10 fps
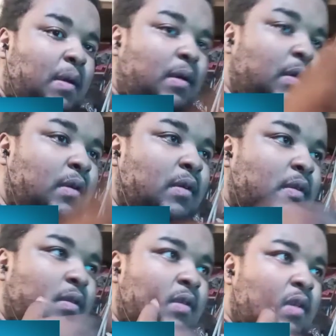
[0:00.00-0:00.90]

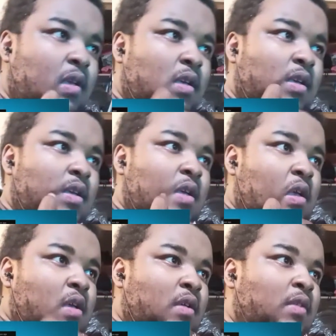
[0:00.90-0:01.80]

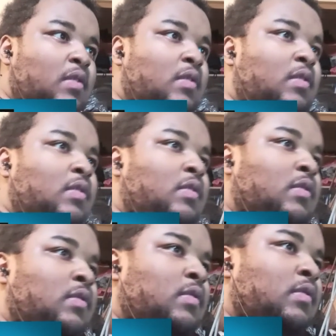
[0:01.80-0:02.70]

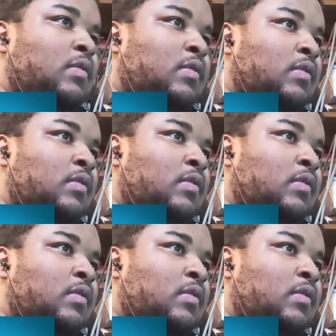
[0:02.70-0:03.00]
Nothing is said.